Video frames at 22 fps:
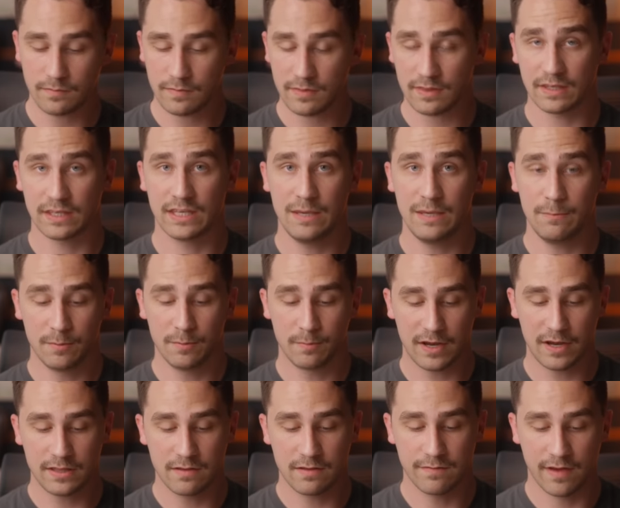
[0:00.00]
keep in
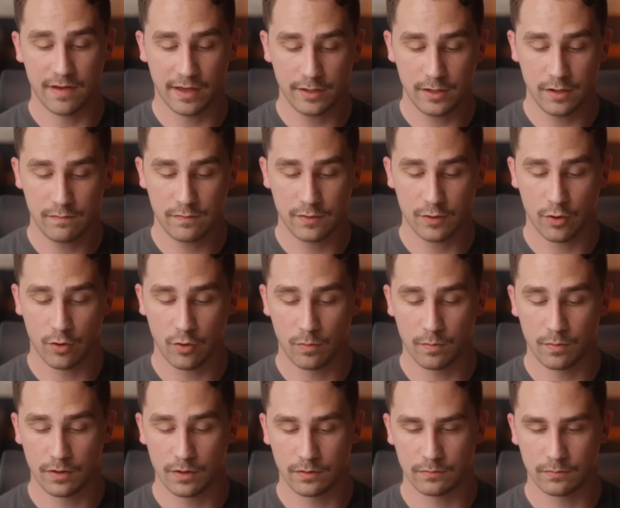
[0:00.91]
mind the value of your
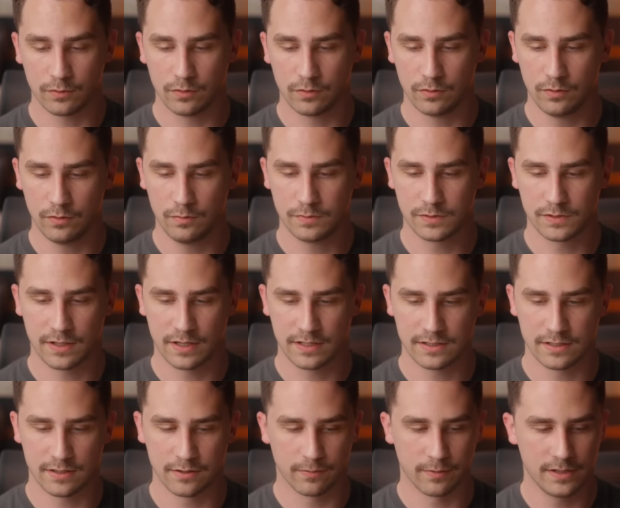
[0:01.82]
home, oops, that's
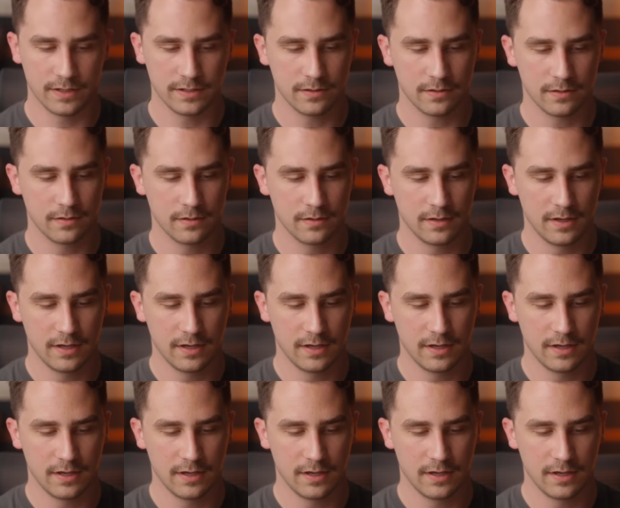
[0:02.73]
an eraser.